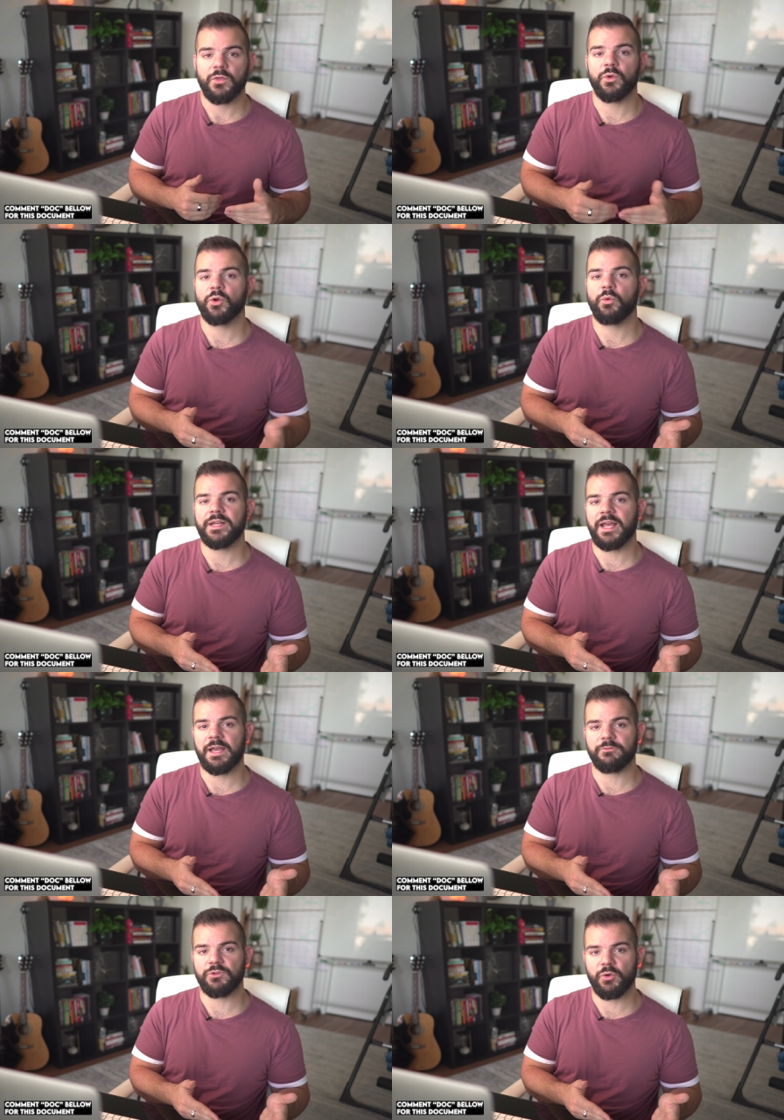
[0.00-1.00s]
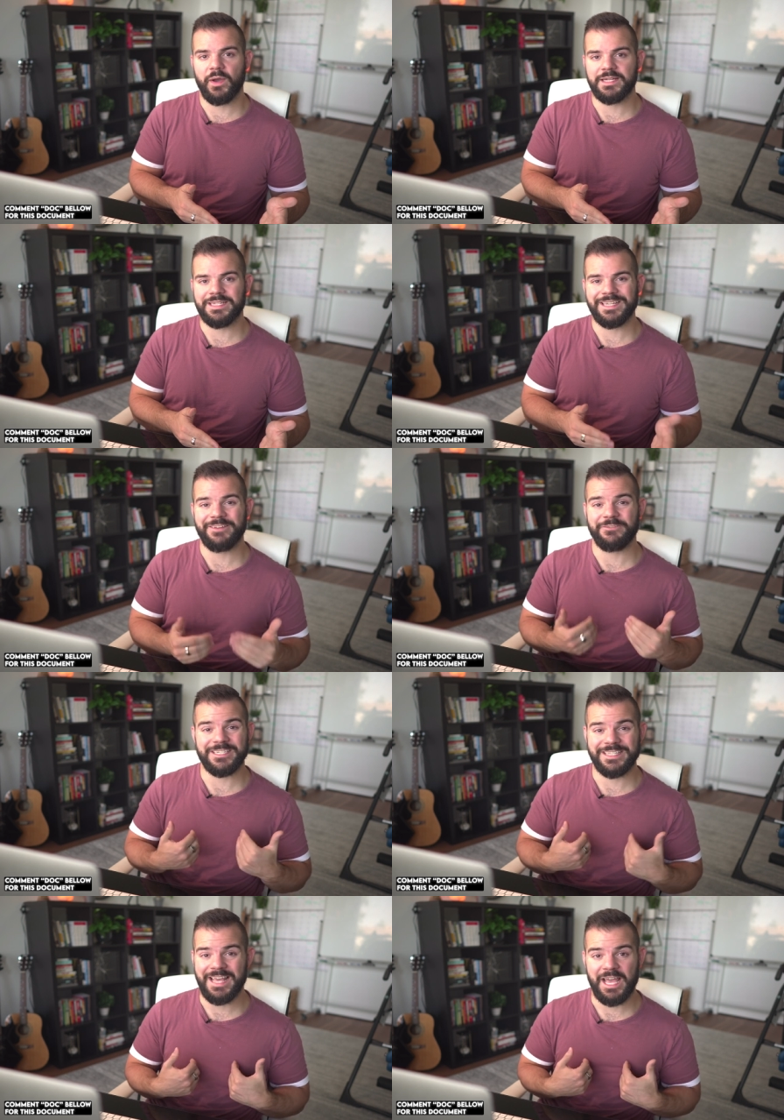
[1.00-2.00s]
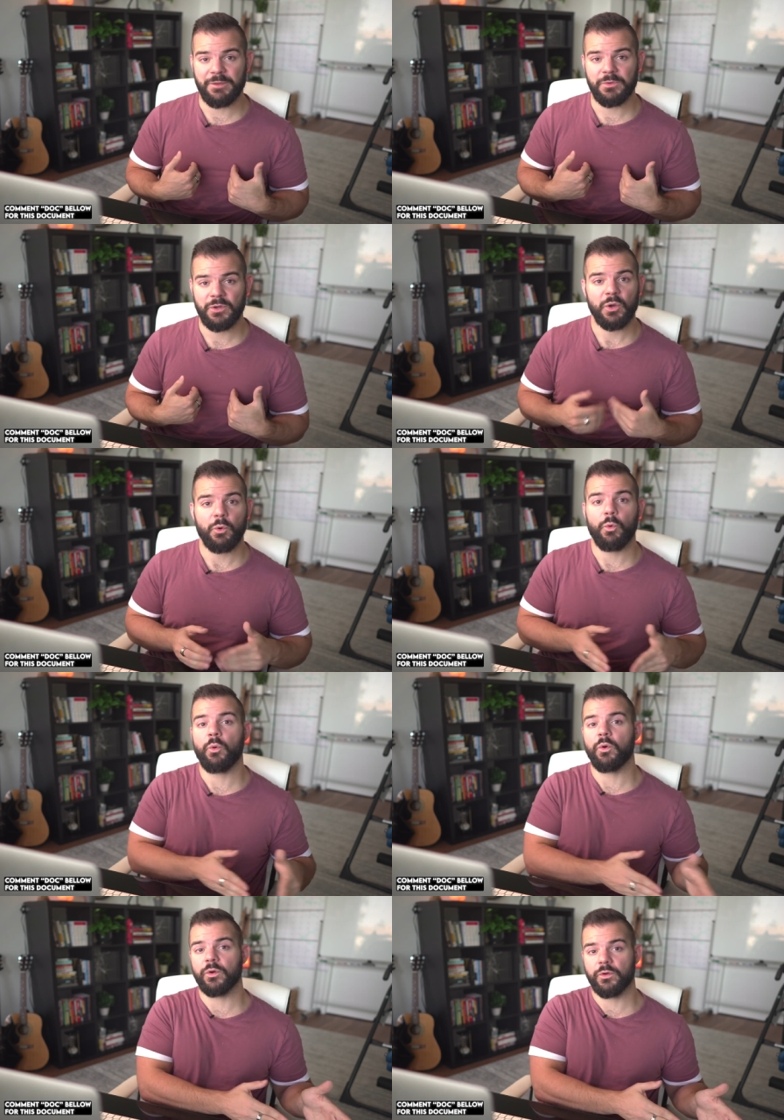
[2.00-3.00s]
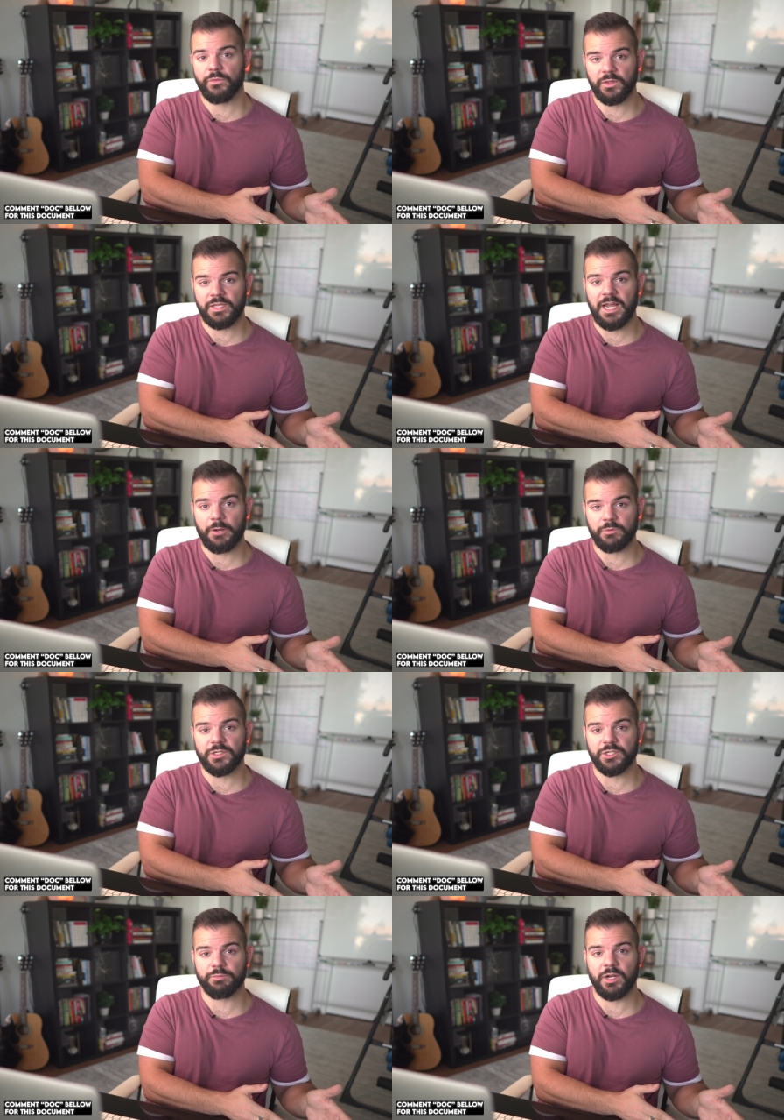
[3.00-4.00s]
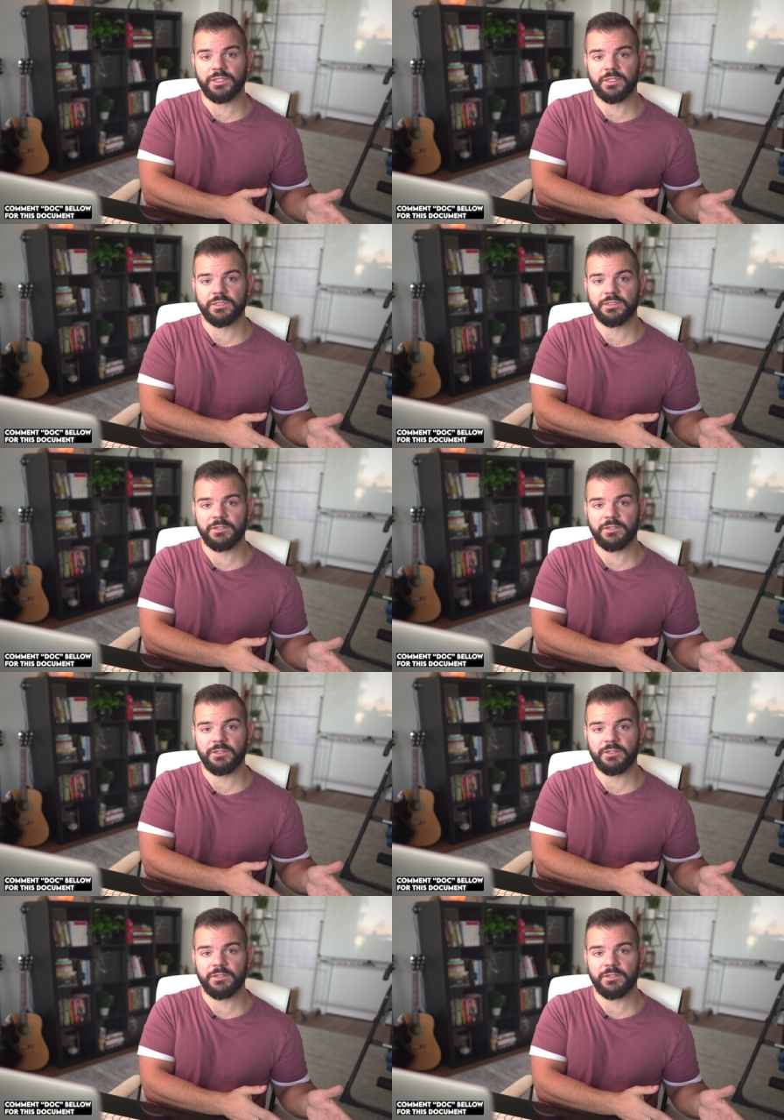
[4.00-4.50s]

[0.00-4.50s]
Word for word: they're going to have no idea if it's them or the lead acquisition process,